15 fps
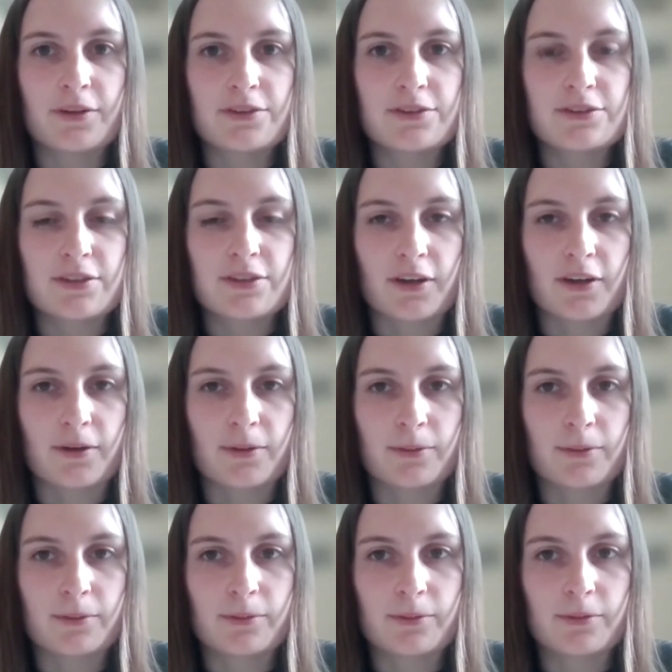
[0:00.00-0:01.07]

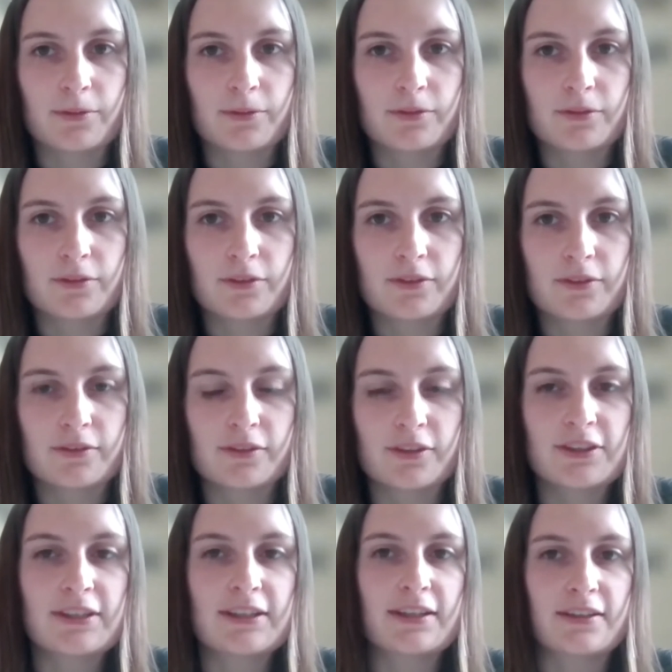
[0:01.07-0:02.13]
So
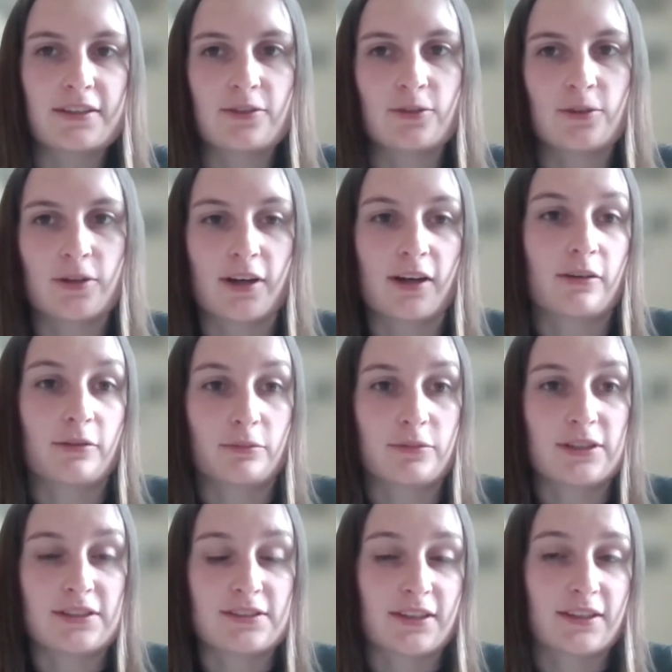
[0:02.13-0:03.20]
looking at your current
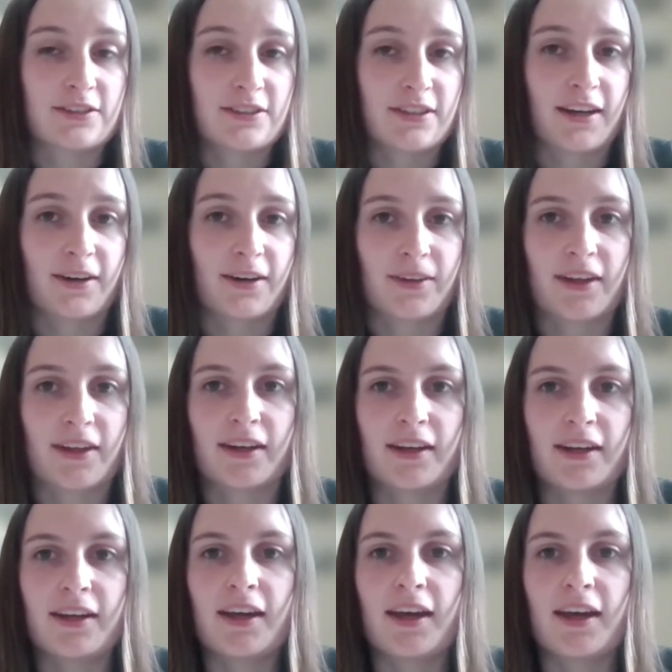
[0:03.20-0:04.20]
research now then,